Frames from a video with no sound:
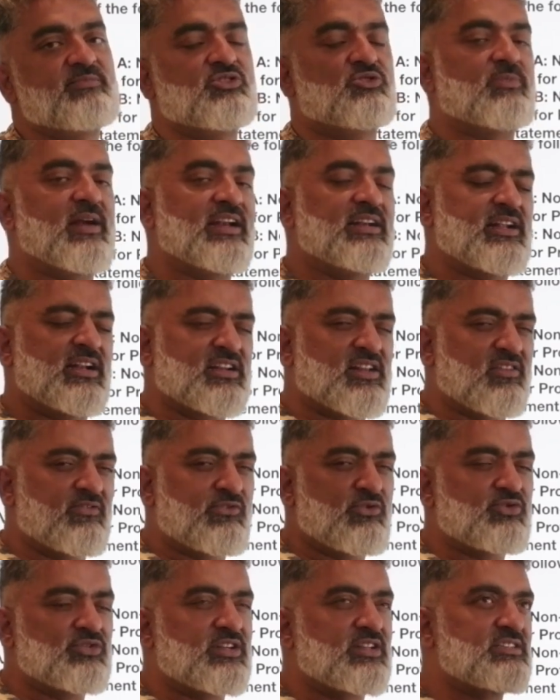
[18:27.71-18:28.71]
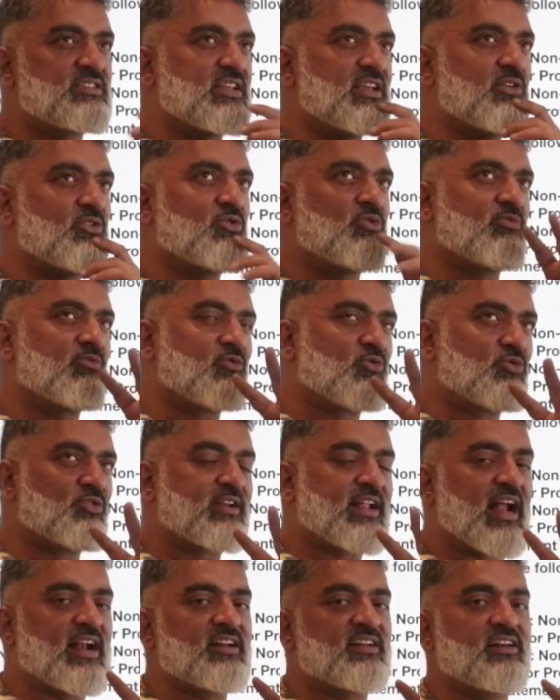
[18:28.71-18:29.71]
You might get confused and say, oh, 4
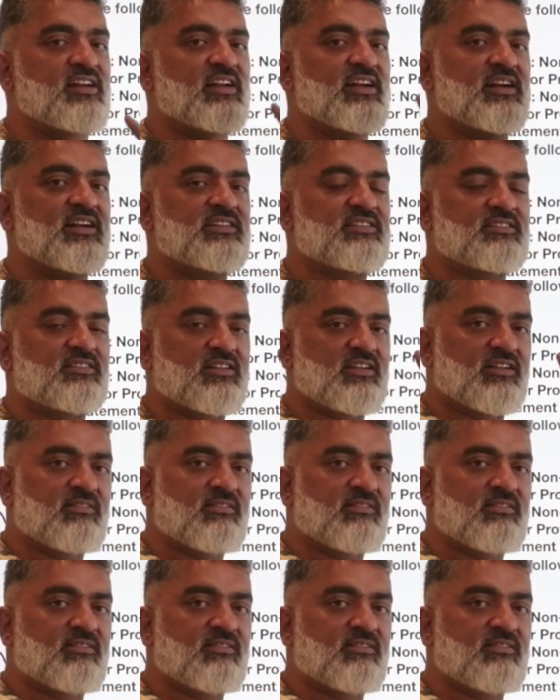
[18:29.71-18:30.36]
candidates,